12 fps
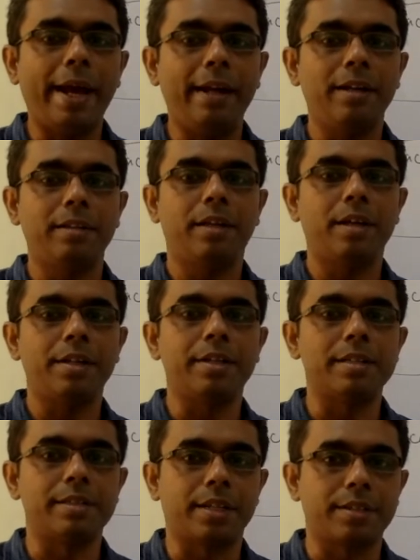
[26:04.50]
enter the critical
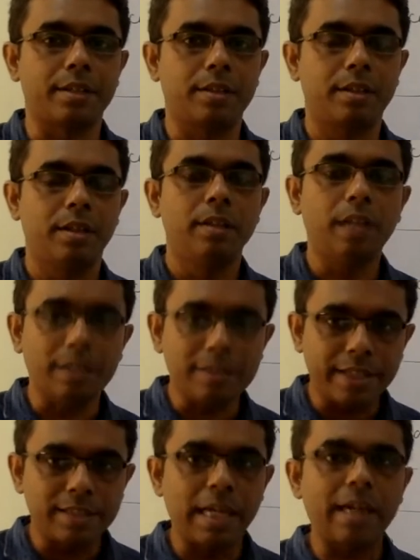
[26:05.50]
section? That is
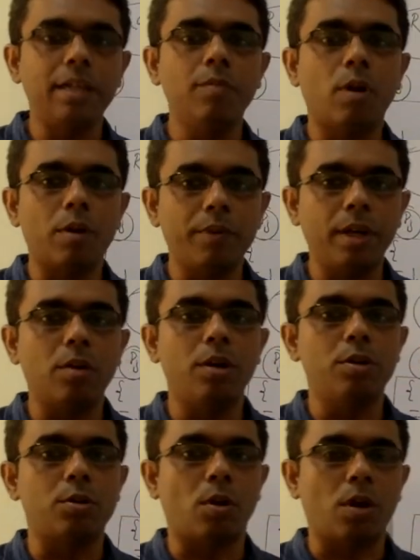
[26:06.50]
exactly what we are going
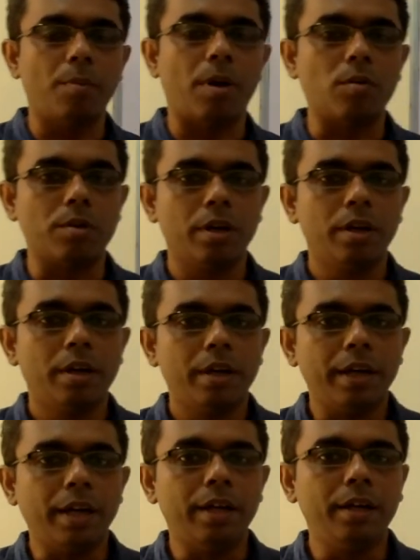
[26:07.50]
to talk about
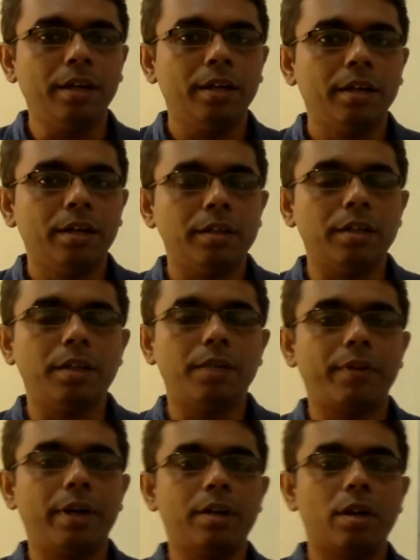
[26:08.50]
in the
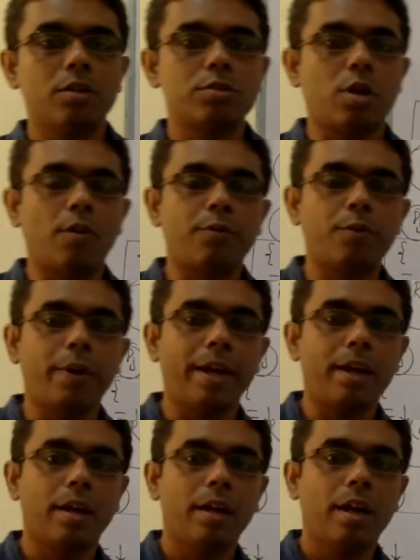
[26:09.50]
different
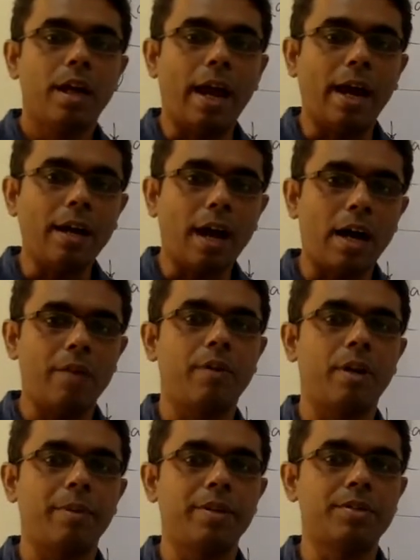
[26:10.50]
software and
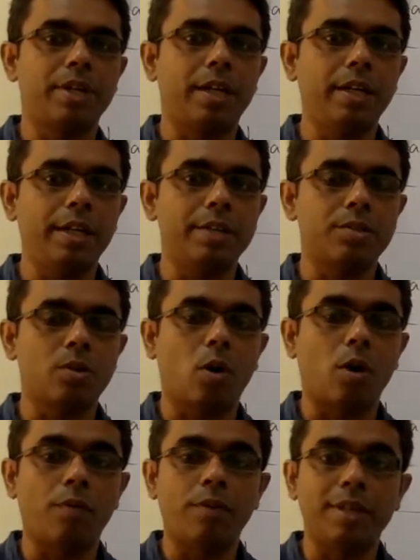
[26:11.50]
hardware-based techniques
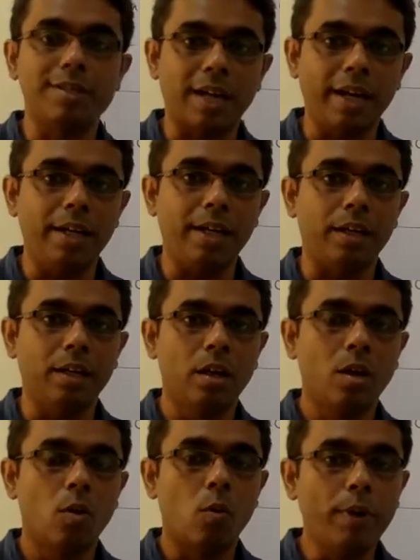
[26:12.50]
of deciding
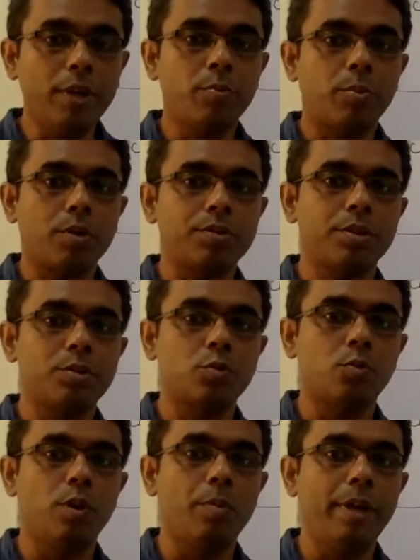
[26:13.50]
which process
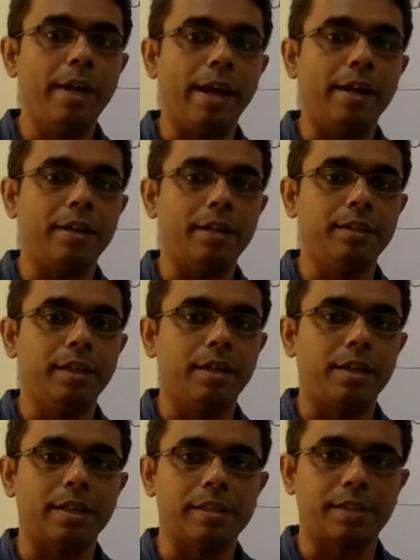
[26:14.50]
will be entering the
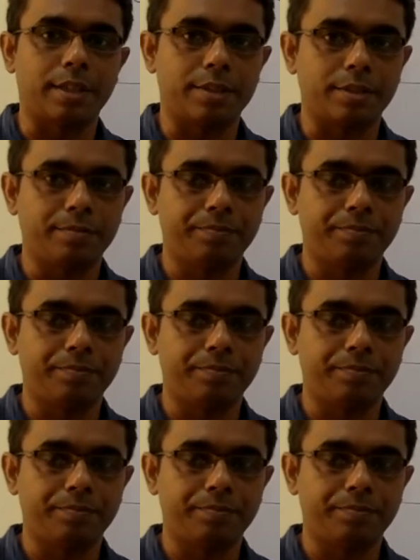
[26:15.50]
critical section.